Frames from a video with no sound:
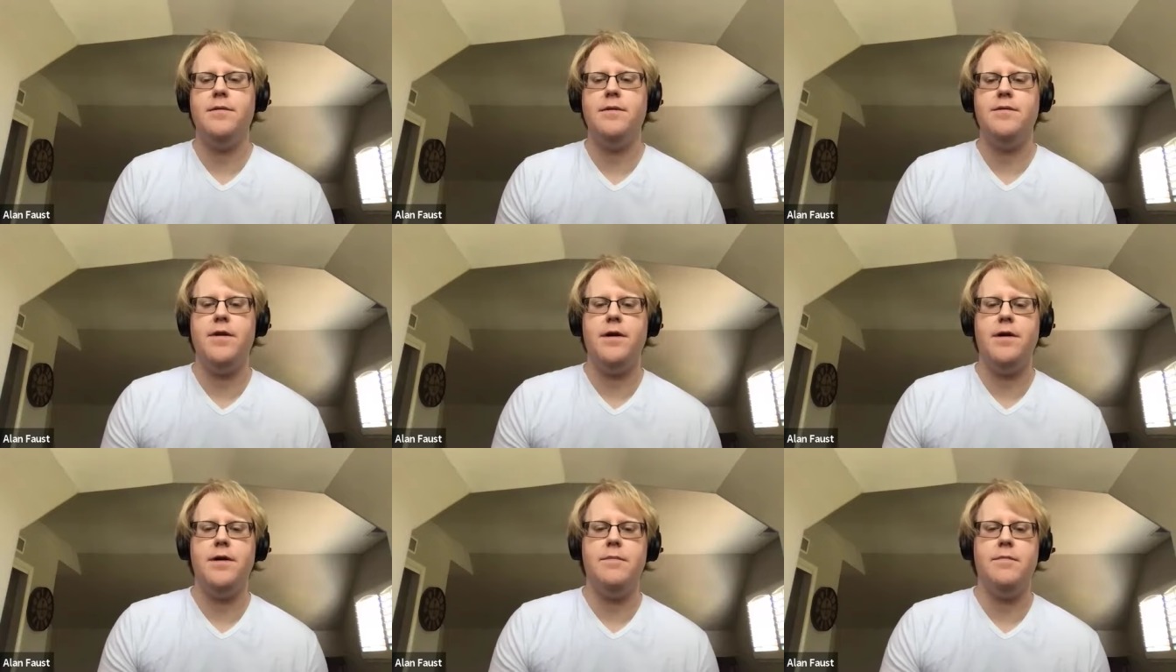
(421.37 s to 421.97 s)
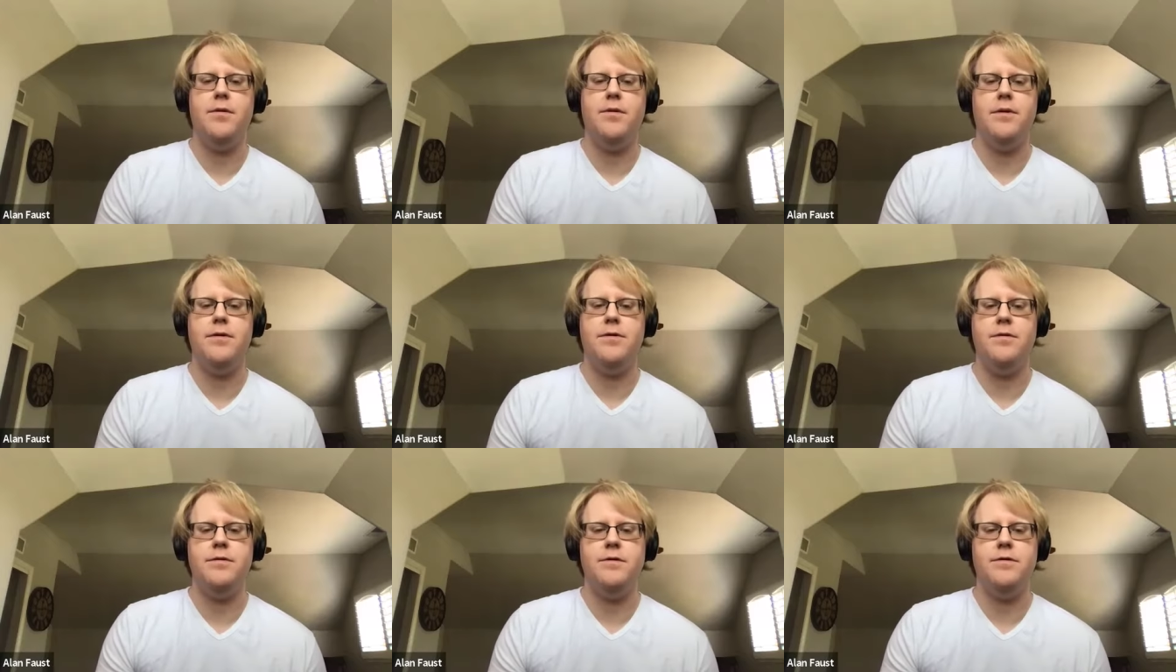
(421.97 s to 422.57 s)
was very
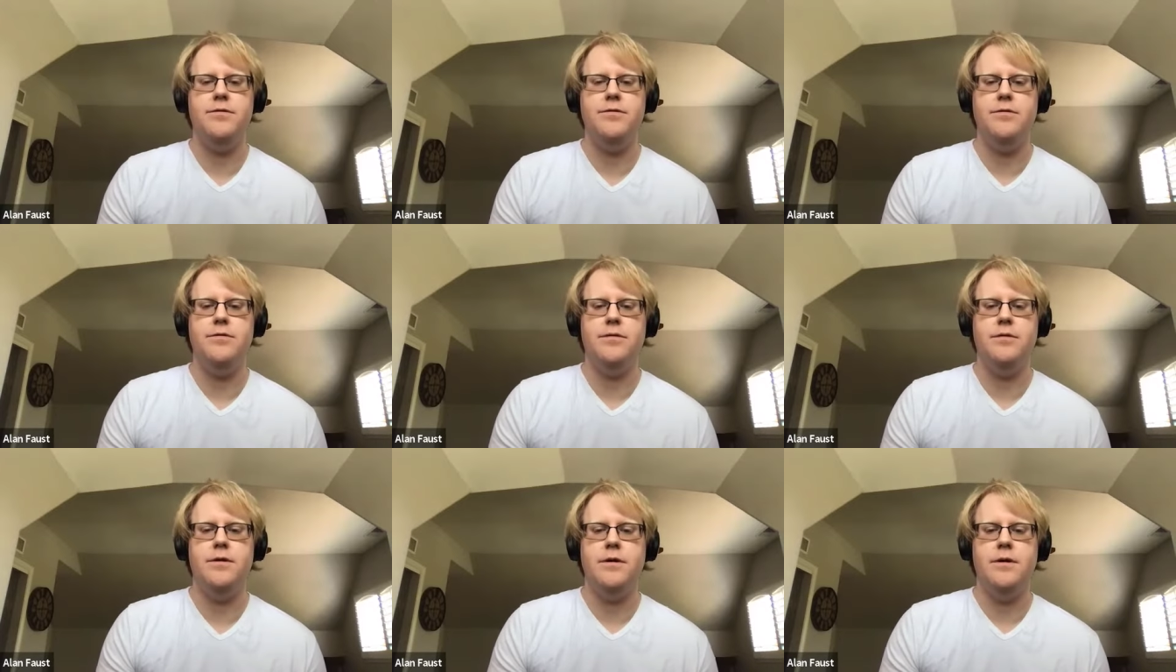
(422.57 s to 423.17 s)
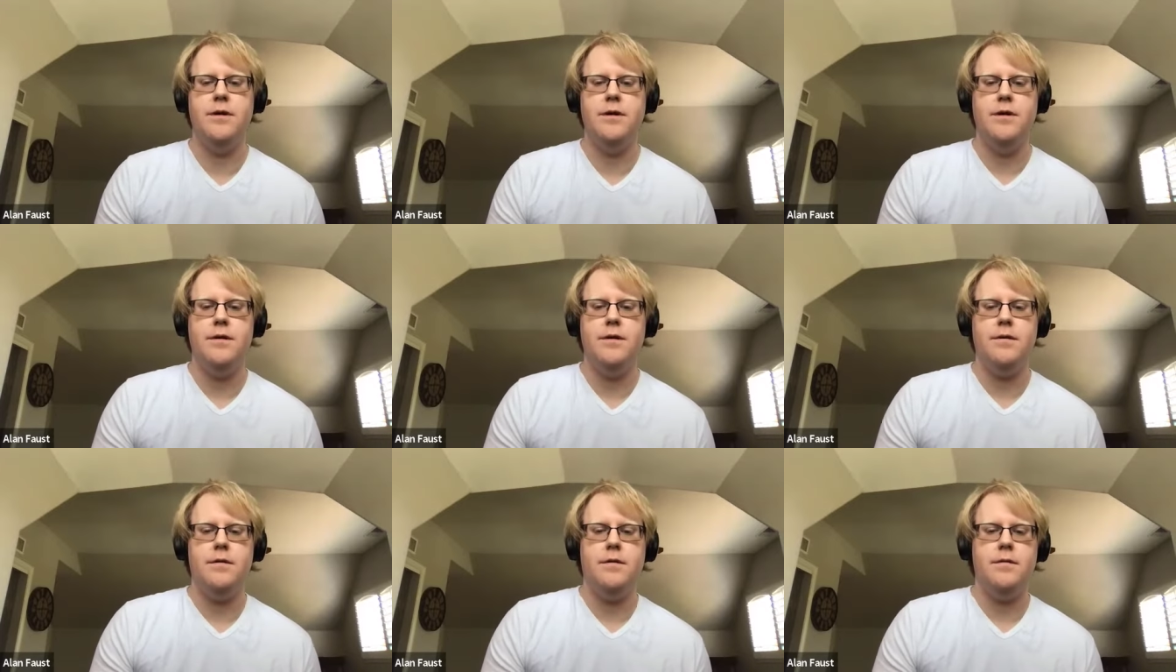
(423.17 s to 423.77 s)
important to
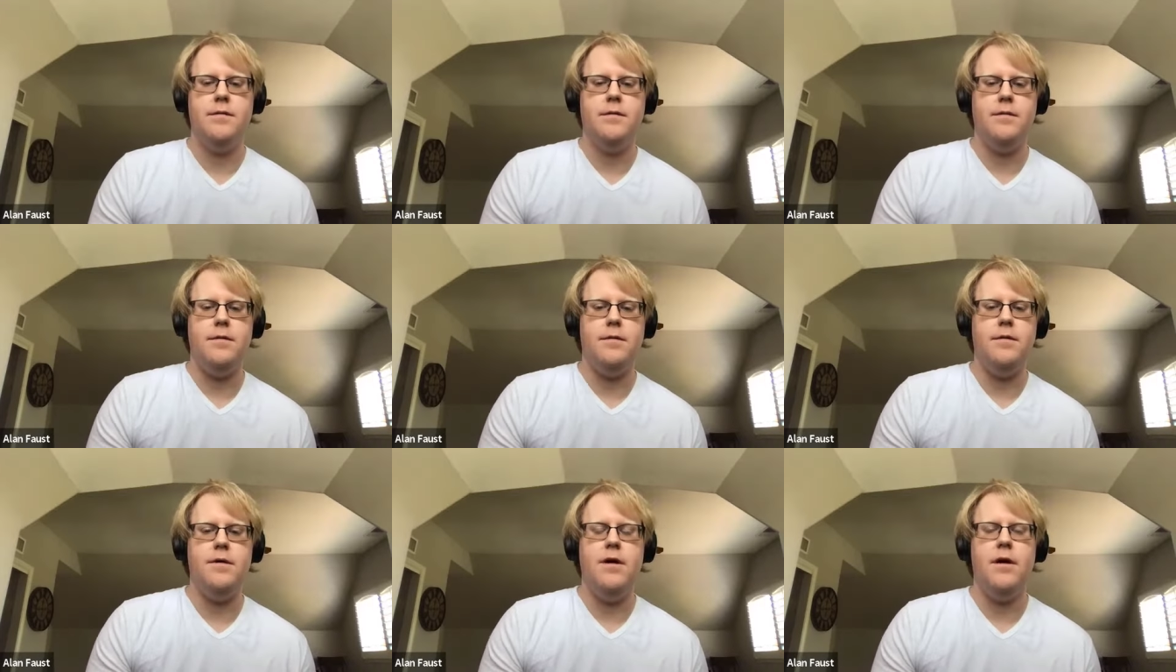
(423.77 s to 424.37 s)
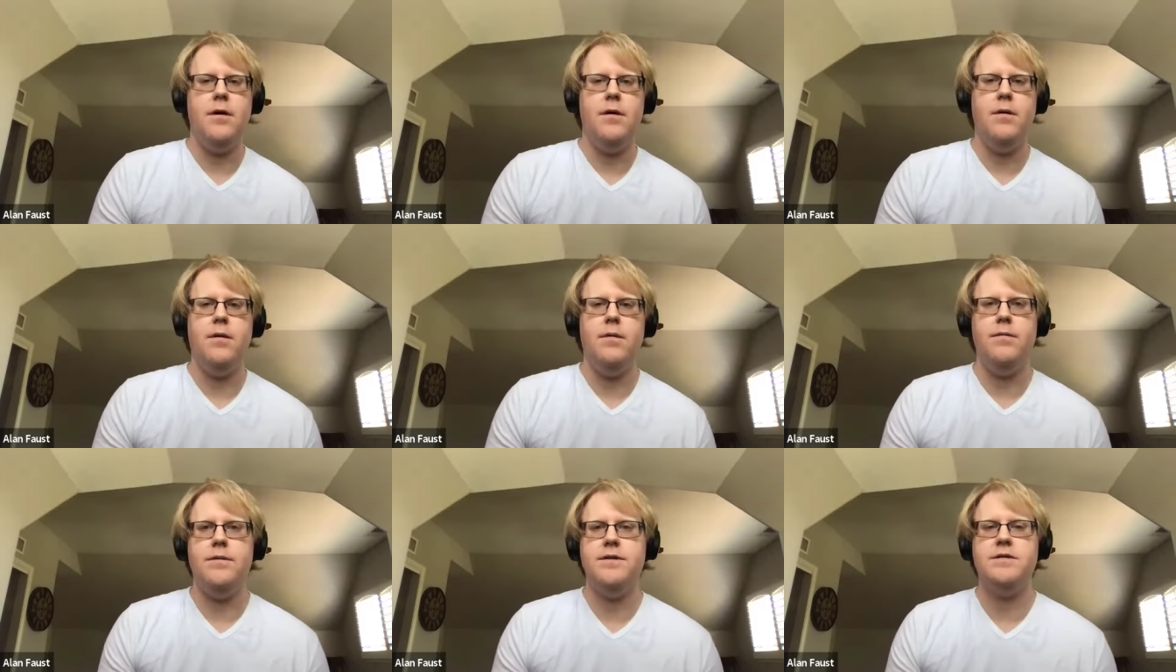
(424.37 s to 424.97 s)

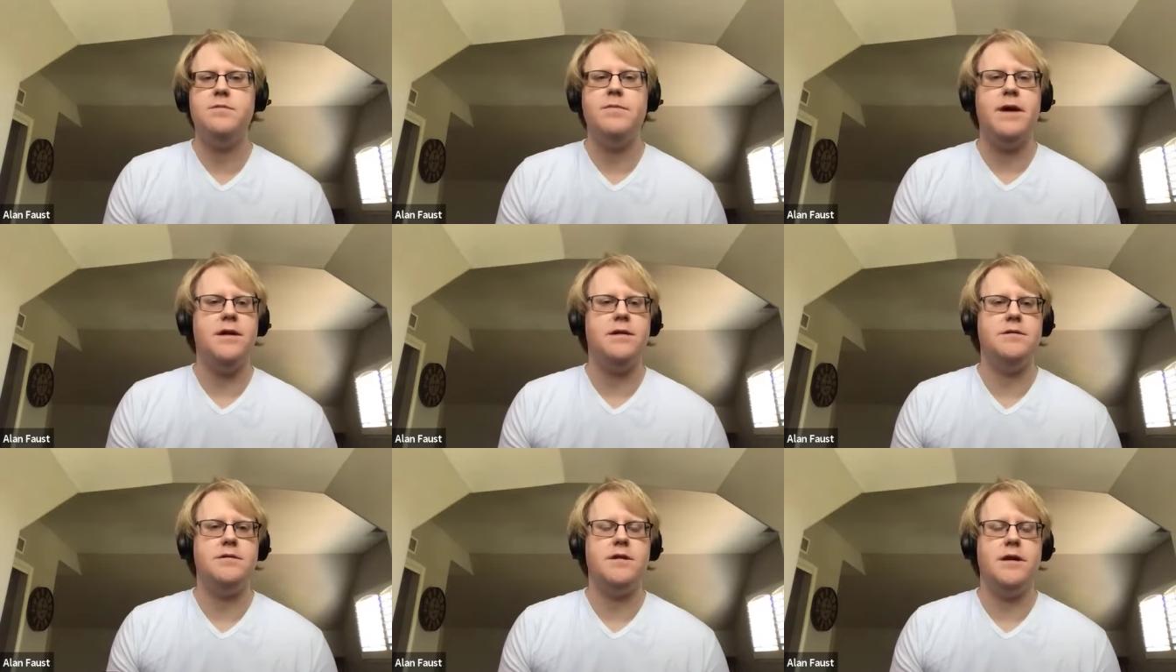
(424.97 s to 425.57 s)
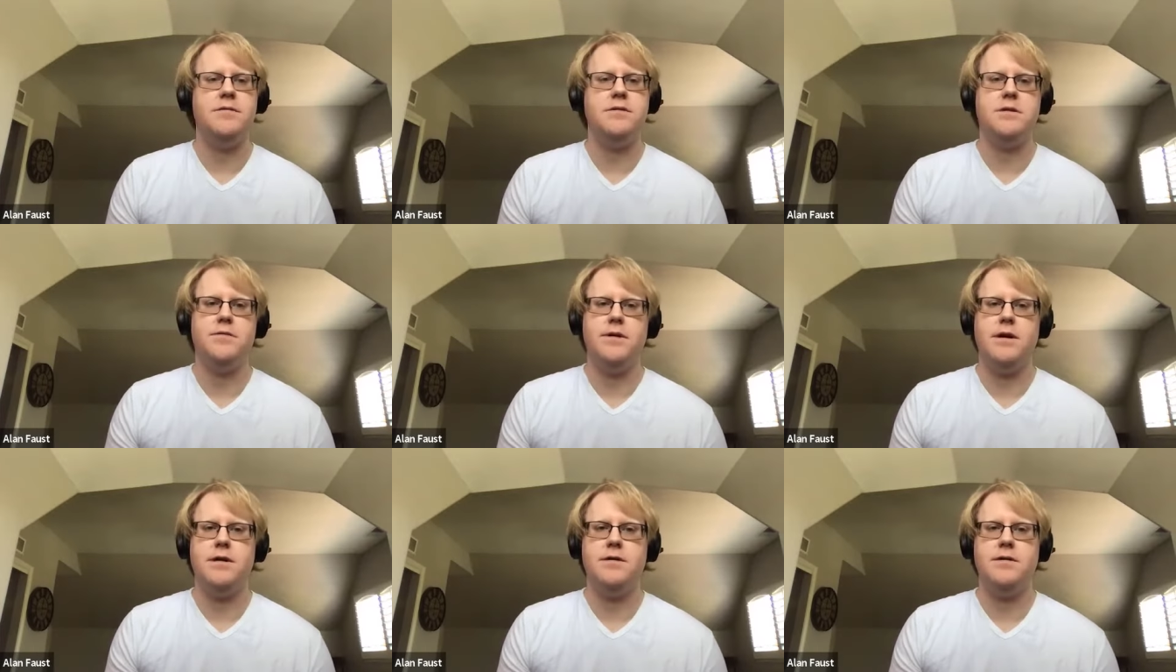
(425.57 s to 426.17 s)
know the space that I was
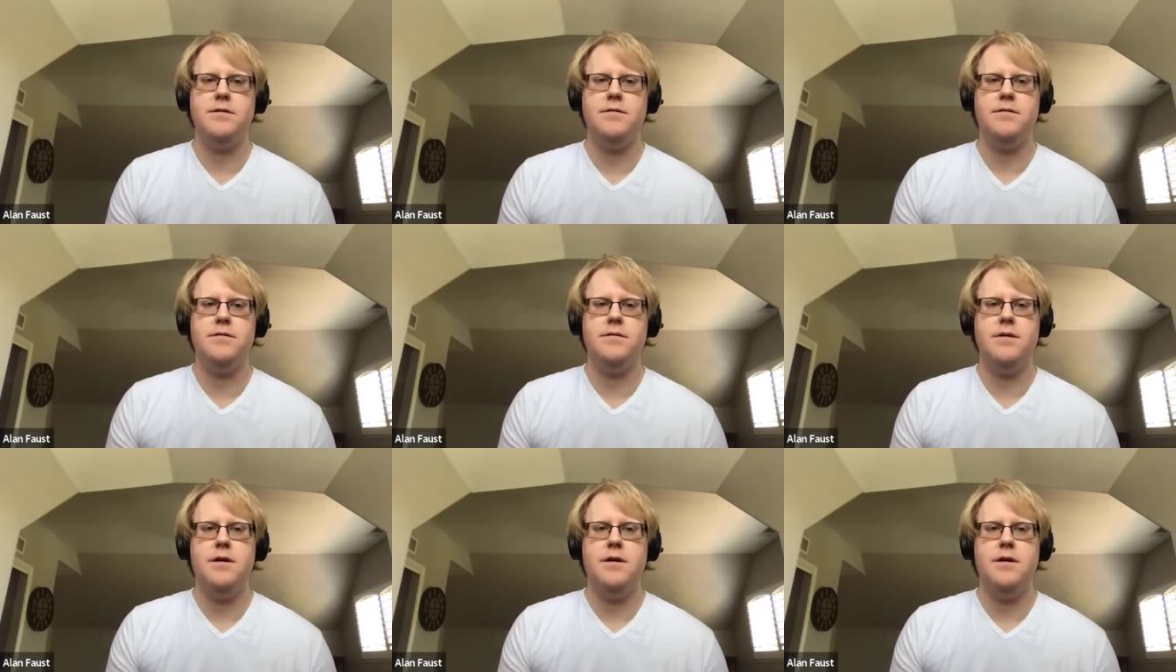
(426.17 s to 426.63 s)
going into.